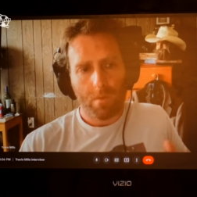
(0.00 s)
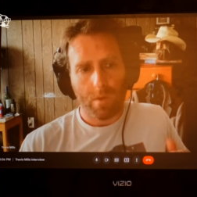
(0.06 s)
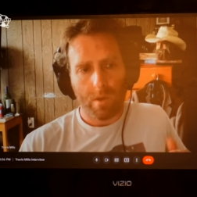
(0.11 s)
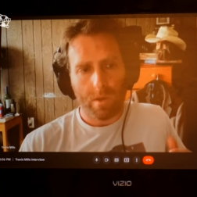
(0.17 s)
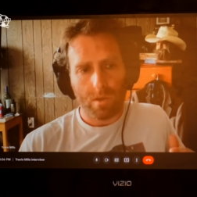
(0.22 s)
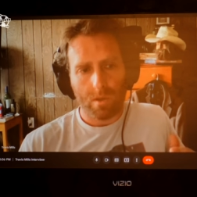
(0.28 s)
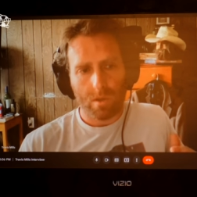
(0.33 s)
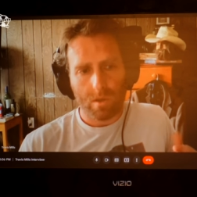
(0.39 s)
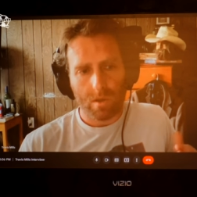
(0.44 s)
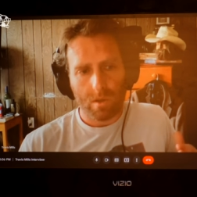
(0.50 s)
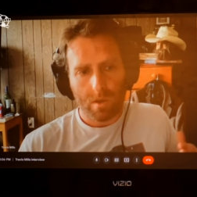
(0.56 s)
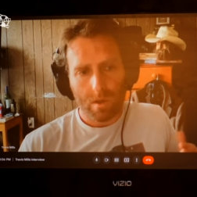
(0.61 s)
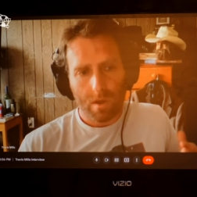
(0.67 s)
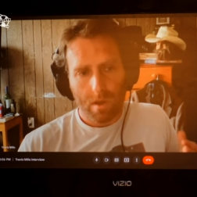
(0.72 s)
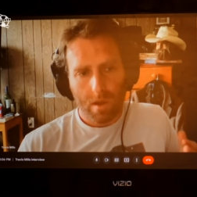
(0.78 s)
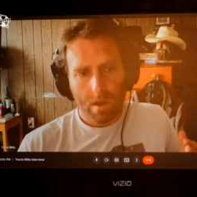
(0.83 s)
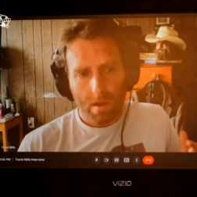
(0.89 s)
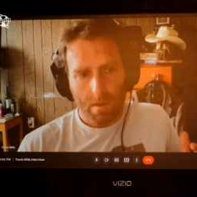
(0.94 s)

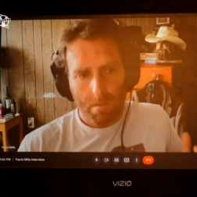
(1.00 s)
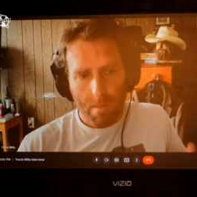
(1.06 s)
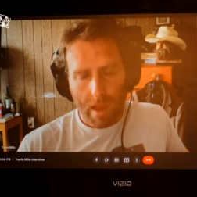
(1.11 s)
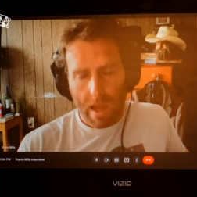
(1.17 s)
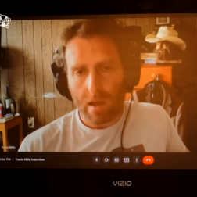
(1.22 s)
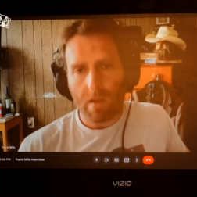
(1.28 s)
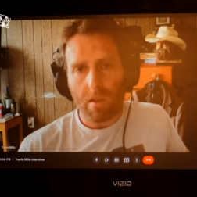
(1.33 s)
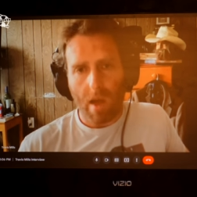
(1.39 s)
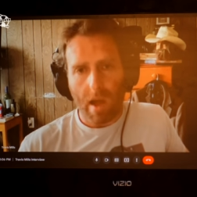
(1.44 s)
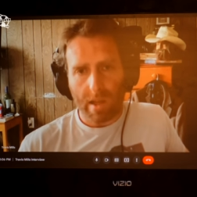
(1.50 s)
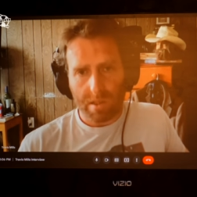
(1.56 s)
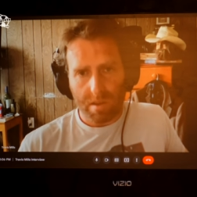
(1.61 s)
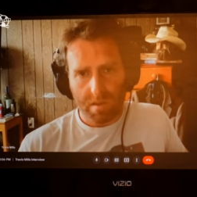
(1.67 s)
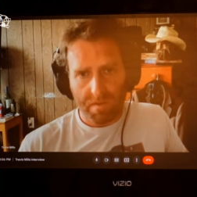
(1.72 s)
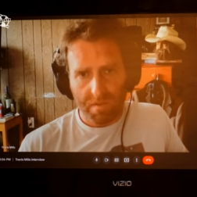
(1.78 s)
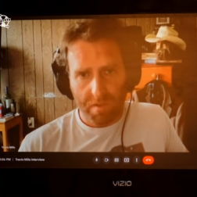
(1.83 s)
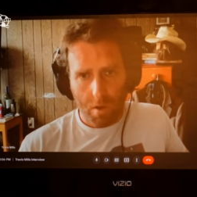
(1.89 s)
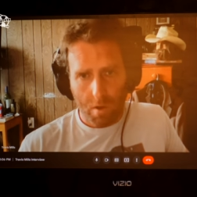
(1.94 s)
was make
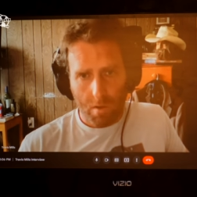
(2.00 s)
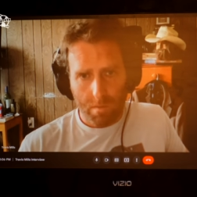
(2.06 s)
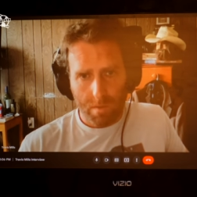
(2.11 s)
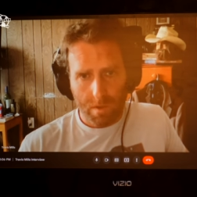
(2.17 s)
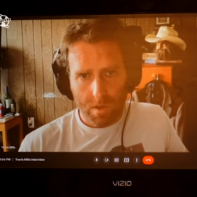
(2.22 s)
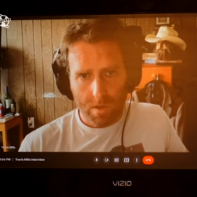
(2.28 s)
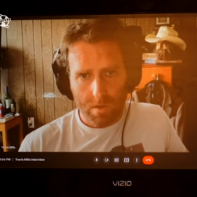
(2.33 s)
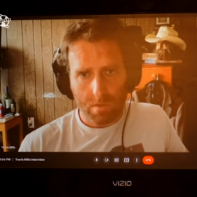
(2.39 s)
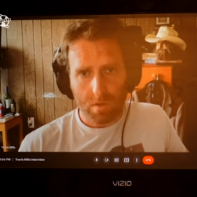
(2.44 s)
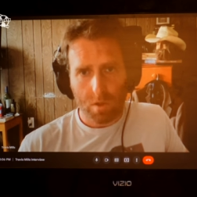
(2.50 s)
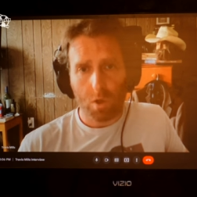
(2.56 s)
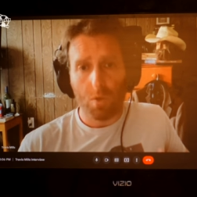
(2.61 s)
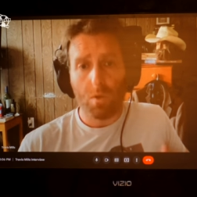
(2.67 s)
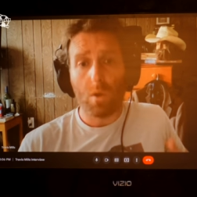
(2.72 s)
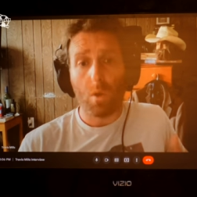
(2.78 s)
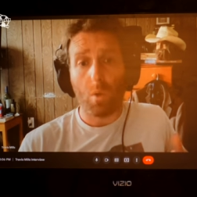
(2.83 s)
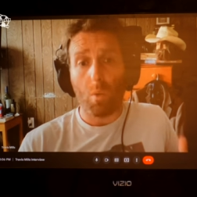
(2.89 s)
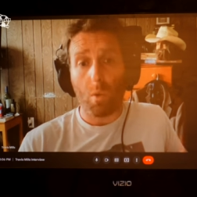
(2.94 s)
lots of films,
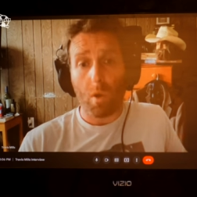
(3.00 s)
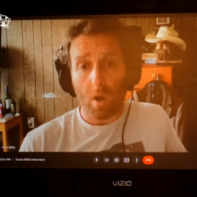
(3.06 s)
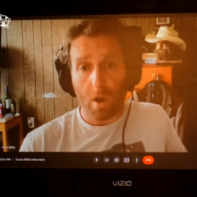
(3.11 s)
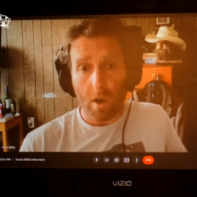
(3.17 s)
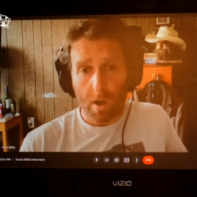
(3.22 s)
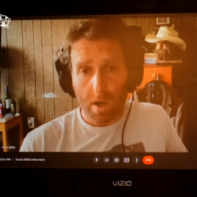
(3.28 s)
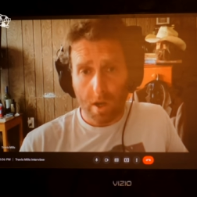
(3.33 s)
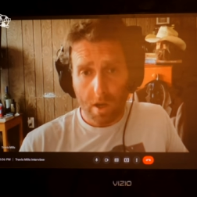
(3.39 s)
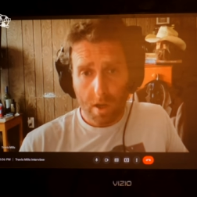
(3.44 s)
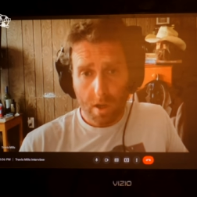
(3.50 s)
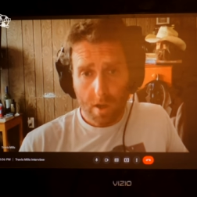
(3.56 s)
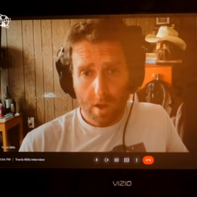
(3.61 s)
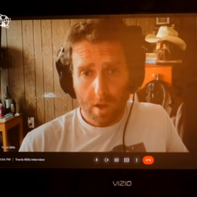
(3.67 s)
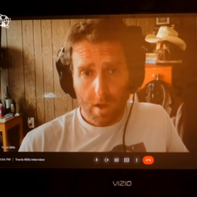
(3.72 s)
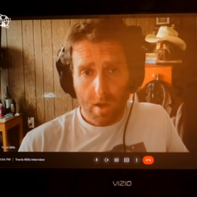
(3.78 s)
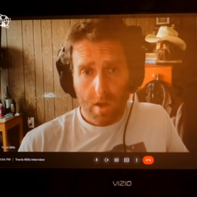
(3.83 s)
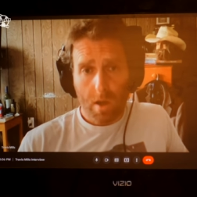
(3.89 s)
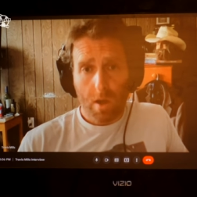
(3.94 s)
do the work,
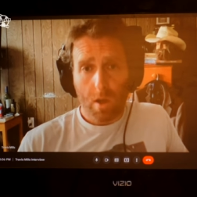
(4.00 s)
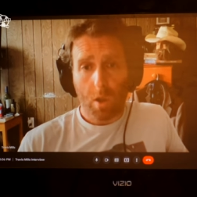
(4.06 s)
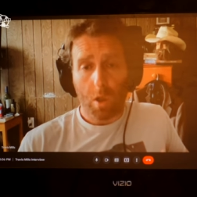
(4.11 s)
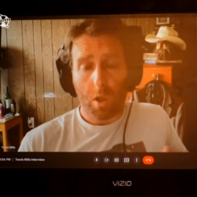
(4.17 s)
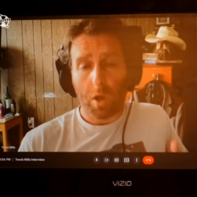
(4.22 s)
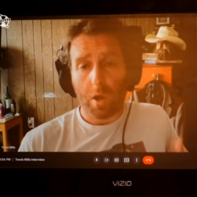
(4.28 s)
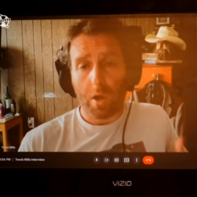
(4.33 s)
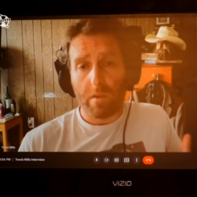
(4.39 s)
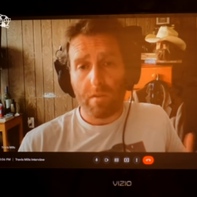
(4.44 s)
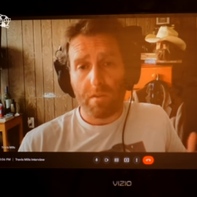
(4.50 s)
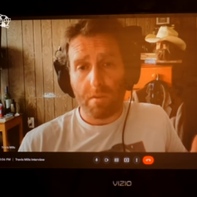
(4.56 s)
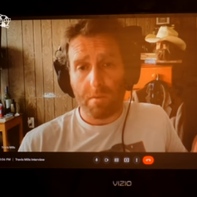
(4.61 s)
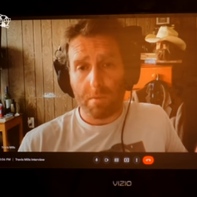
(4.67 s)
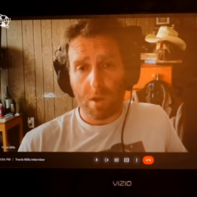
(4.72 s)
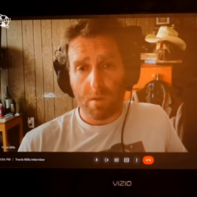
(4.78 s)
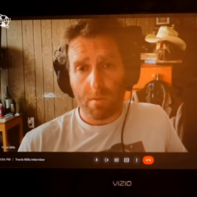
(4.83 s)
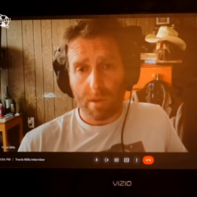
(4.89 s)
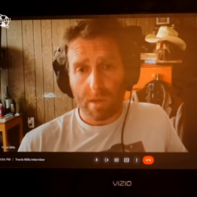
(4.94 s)
learn
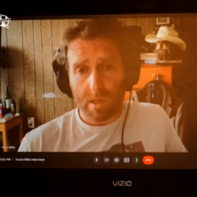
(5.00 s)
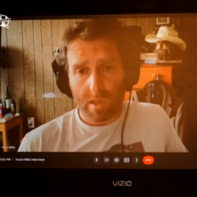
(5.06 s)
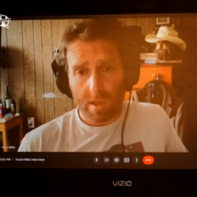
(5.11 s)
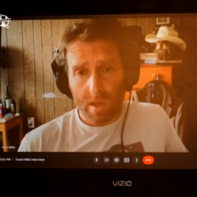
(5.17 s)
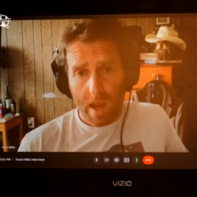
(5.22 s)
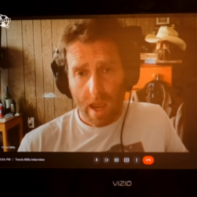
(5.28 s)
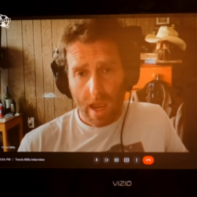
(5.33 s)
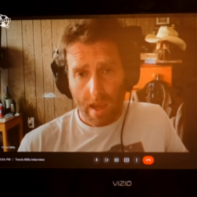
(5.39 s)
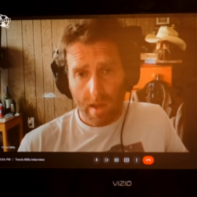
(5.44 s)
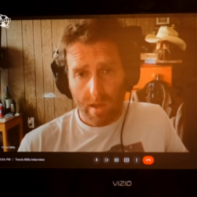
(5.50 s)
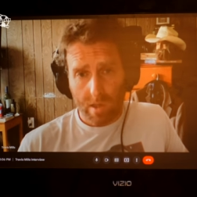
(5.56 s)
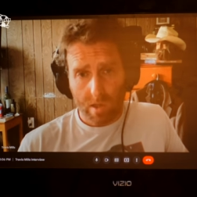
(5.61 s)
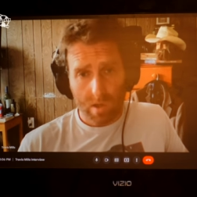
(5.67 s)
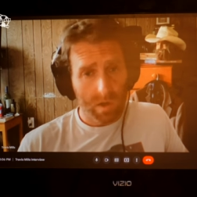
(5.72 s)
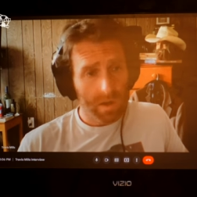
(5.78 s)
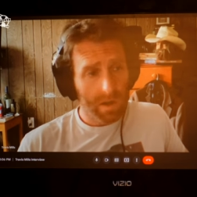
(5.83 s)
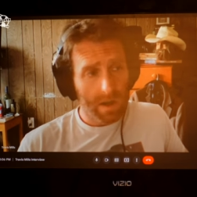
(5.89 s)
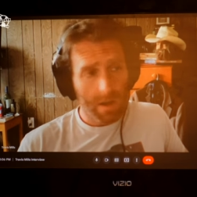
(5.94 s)
from your
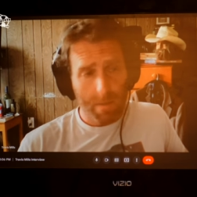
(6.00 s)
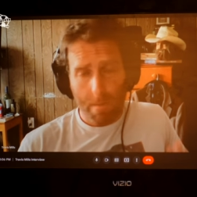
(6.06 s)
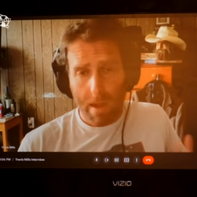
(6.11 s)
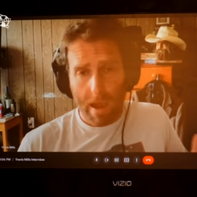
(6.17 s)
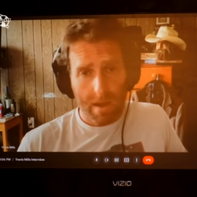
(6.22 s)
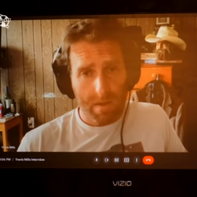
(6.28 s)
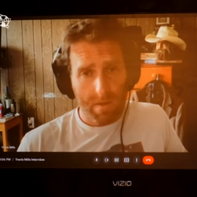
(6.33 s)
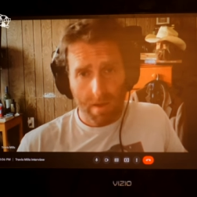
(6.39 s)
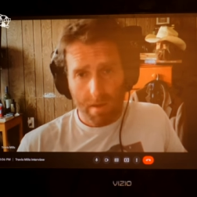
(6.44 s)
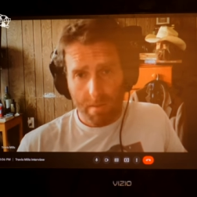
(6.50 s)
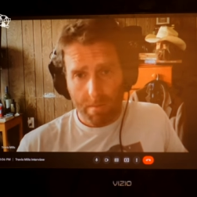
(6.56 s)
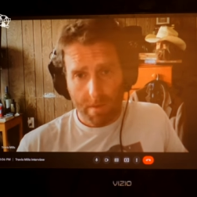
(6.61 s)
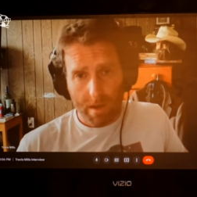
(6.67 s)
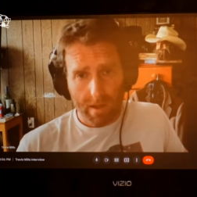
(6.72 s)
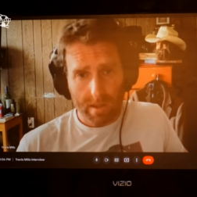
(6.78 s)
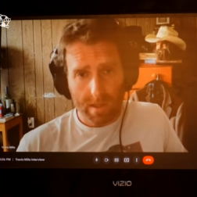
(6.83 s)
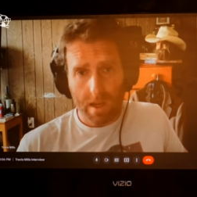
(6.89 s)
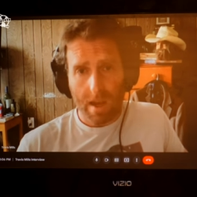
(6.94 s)
mistakes. You're going to make
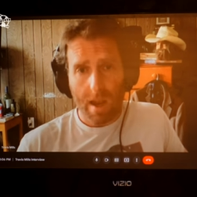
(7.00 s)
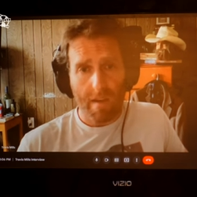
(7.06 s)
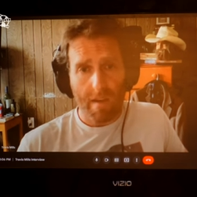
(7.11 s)
them. It's